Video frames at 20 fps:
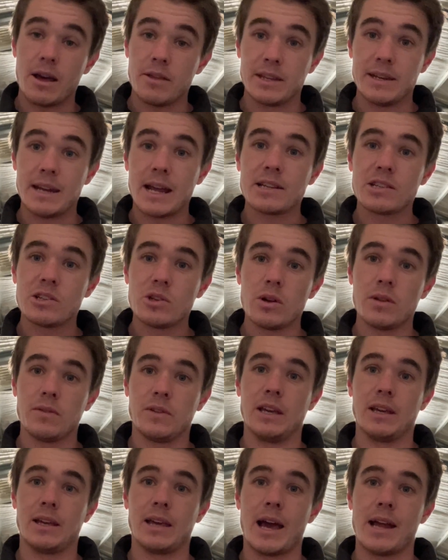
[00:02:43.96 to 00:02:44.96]
the next sort of
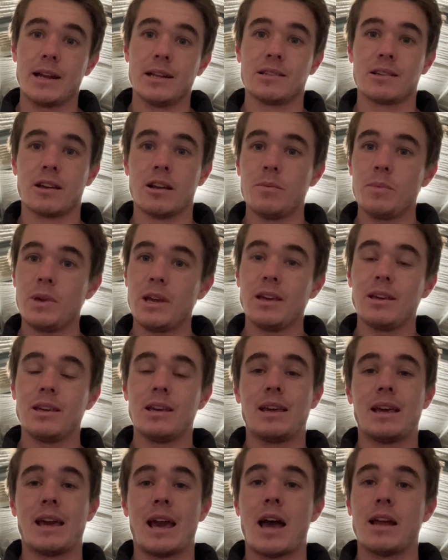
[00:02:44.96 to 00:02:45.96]
kick out is going to be a
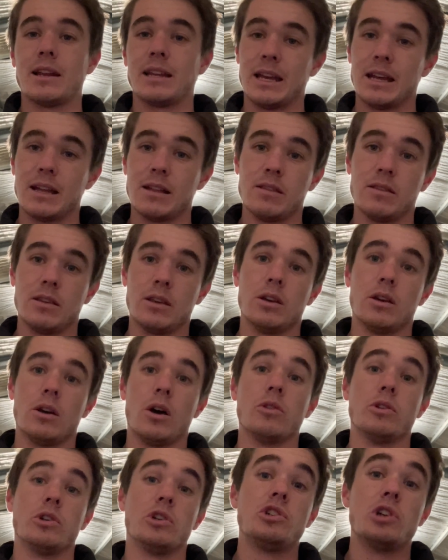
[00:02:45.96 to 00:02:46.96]
kick out
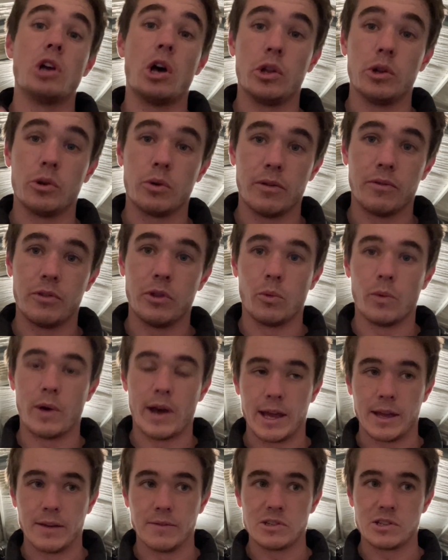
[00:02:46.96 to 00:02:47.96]
on the shoulder of the
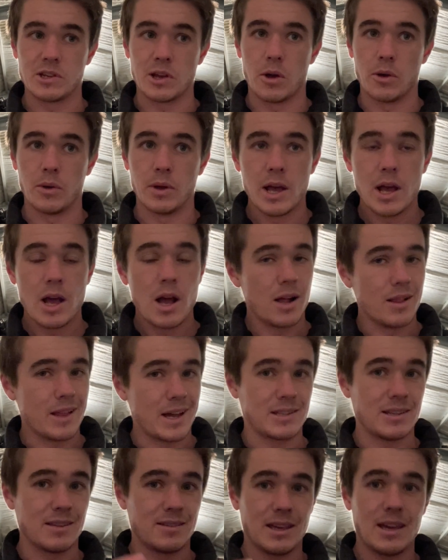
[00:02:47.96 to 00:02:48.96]
wave. So I
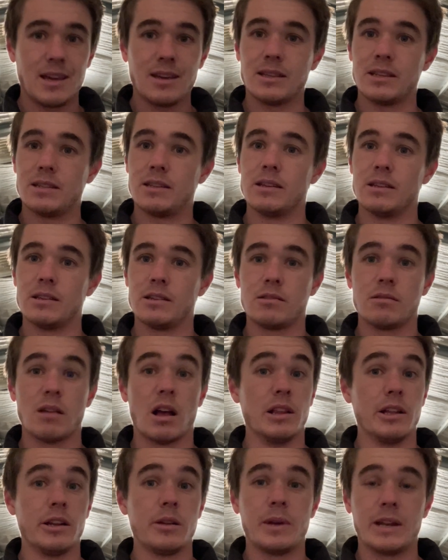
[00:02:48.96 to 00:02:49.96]
like to think this is
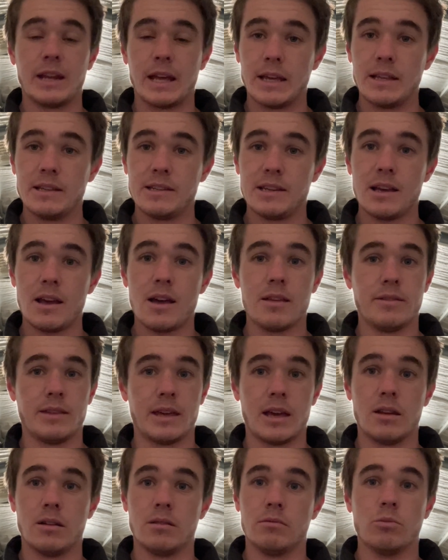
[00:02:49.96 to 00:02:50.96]
a little bit easier
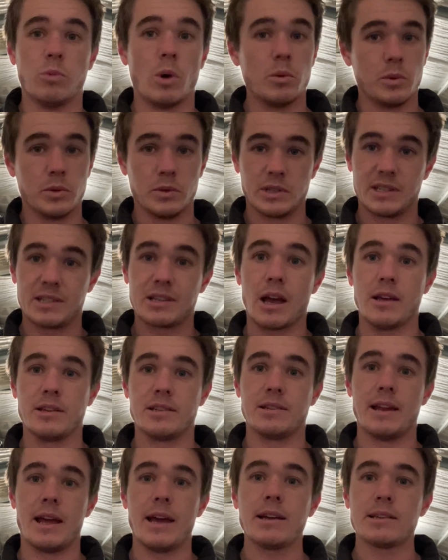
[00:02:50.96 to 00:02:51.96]
than what we'll
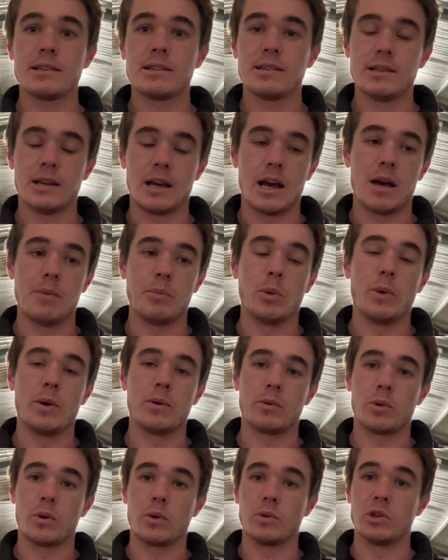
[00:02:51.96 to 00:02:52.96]
discuss next. But
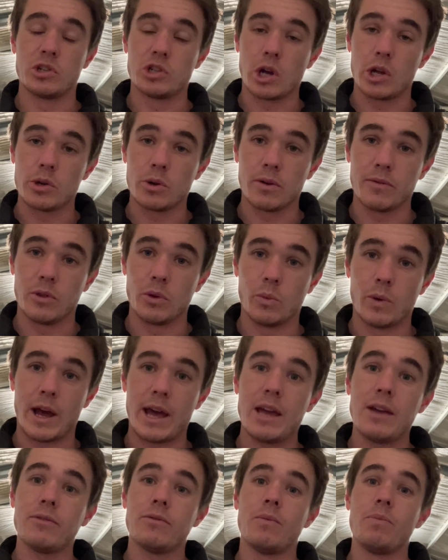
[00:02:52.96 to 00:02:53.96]
when we're on the shoulder of the
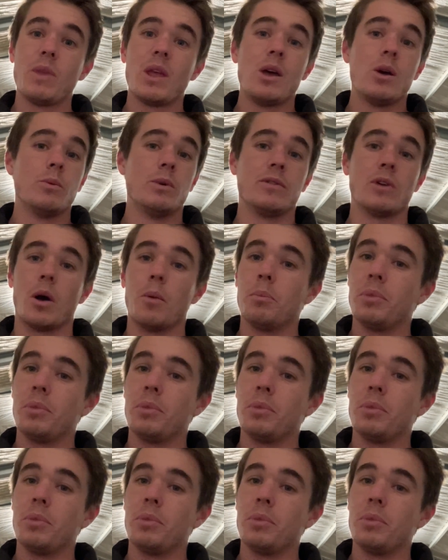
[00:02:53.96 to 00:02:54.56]
wave, we've got